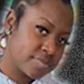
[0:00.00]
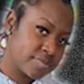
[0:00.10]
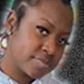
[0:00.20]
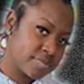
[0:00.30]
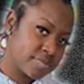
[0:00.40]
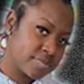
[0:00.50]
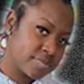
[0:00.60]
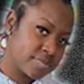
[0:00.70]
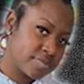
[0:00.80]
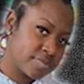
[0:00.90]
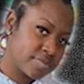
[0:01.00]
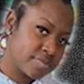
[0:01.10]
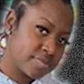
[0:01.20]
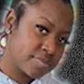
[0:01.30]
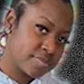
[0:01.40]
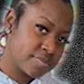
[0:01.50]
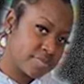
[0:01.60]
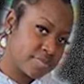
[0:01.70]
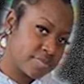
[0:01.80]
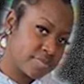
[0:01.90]

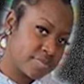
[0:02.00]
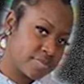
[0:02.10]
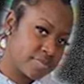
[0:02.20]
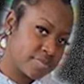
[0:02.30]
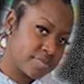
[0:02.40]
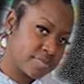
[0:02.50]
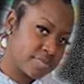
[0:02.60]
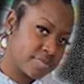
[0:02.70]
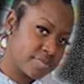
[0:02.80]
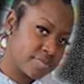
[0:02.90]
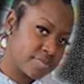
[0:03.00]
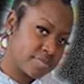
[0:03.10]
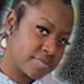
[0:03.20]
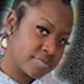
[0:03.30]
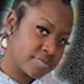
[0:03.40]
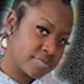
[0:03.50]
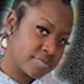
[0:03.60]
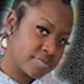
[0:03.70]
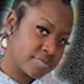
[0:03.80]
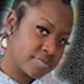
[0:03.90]

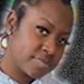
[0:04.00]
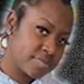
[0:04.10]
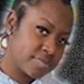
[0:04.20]
The person shown says nothing.